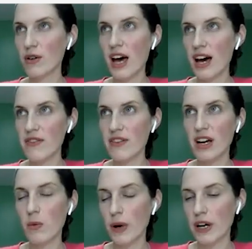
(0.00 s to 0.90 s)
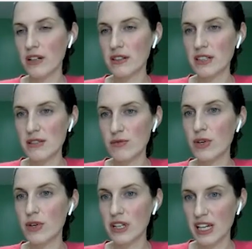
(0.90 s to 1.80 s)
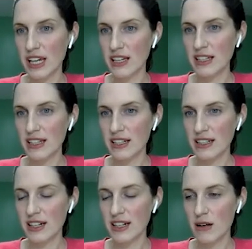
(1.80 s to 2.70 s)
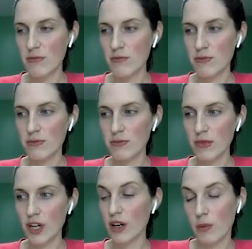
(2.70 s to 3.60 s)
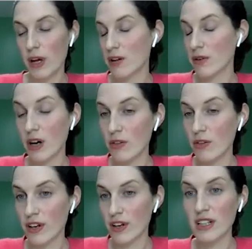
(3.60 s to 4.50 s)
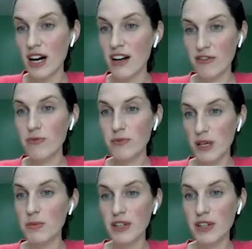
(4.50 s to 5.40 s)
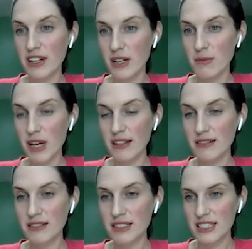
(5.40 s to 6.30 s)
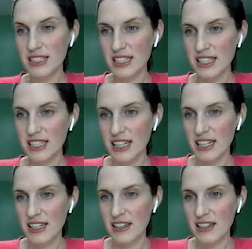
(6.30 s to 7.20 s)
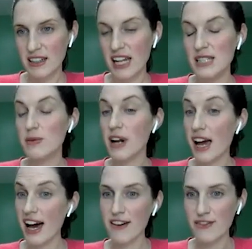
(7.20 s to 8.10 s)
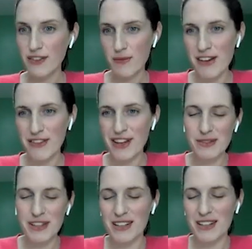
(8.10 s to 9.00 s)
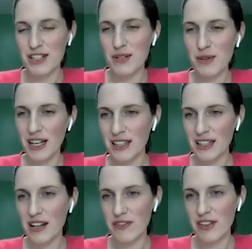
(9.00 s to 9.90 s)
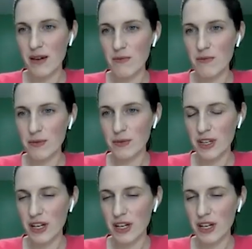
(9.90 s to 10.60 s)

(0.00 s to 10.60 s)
having a will is really a good way to go for a lot of people here in Maine. Mm-hmm. That's what I have for my family, and we're doing a lot of them.